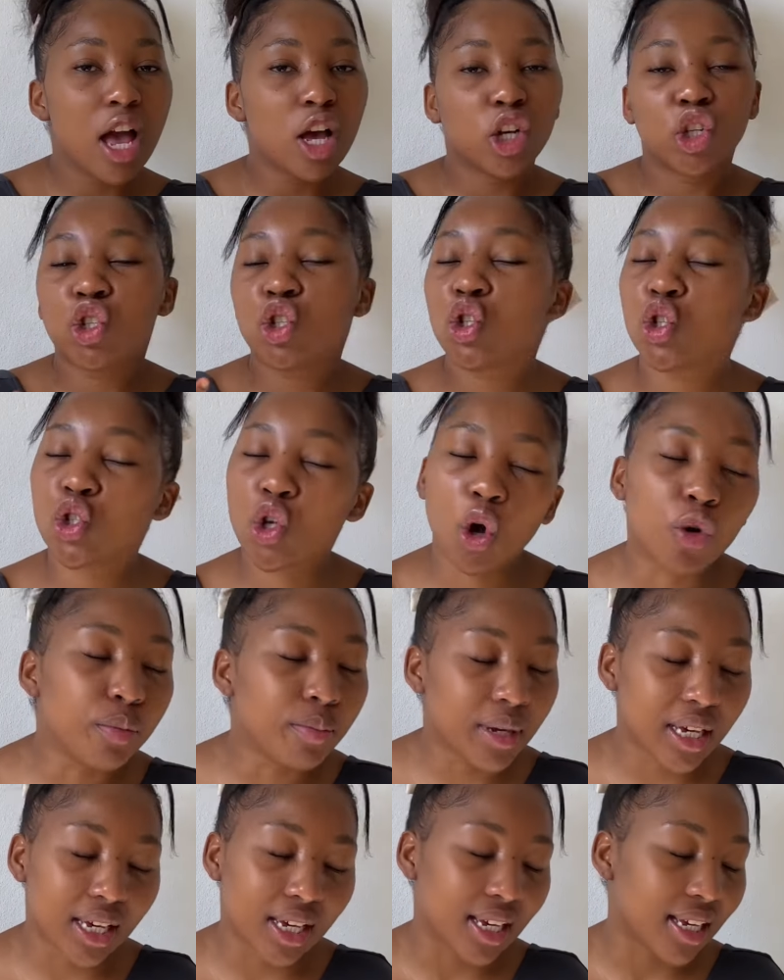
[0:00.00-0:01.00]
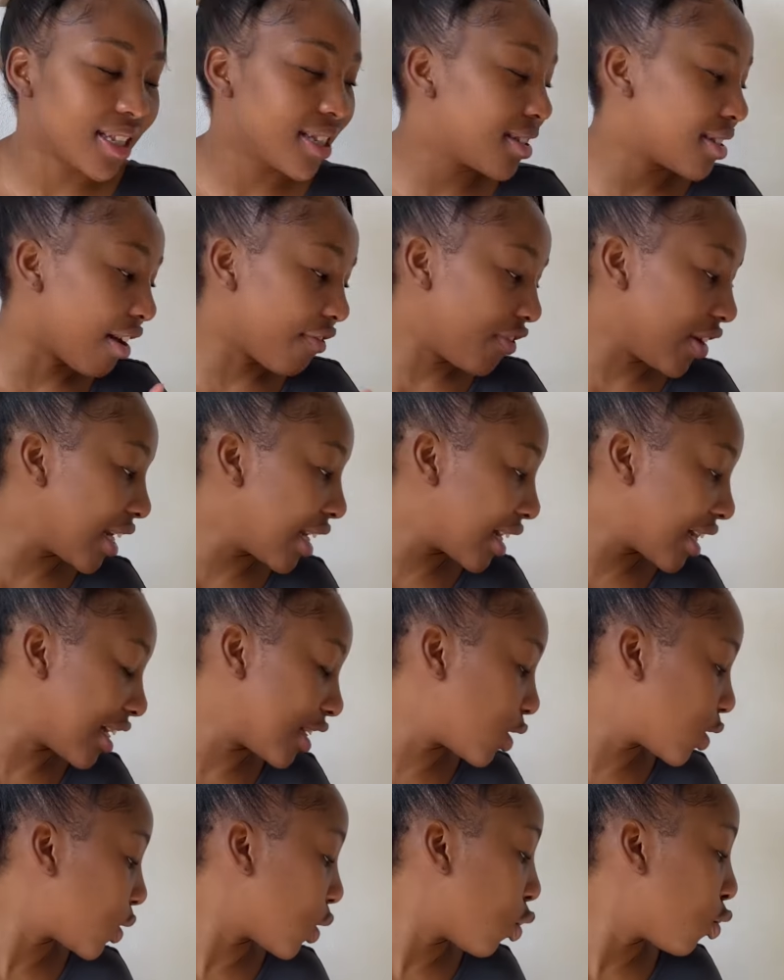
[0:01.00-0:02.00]
so me definitely
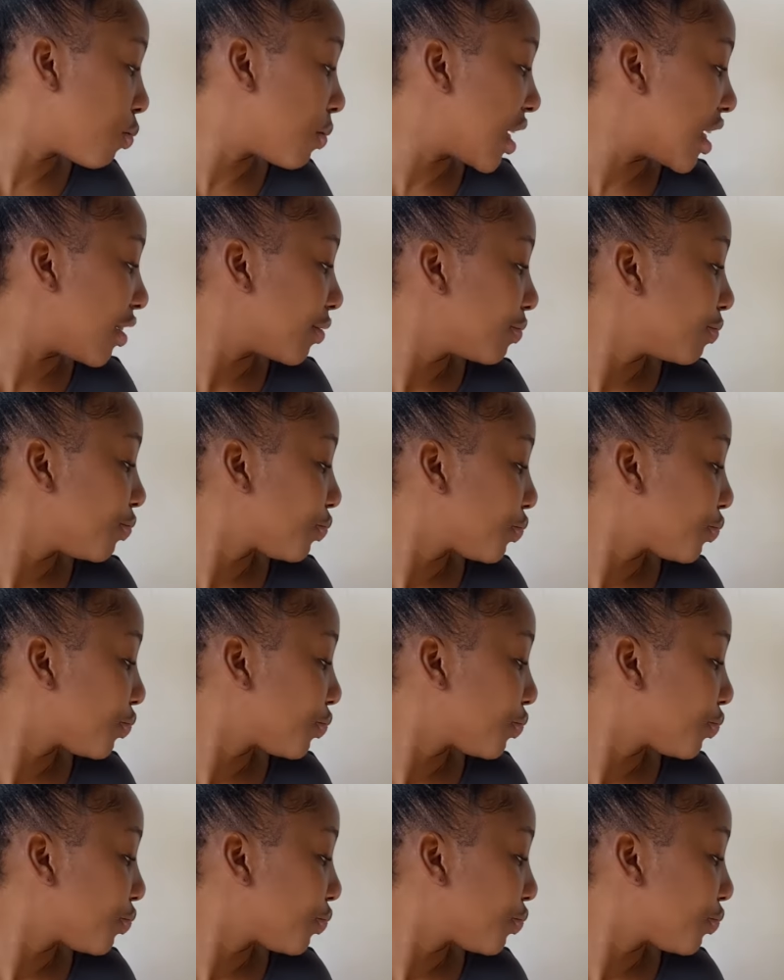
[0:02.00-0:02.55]
so me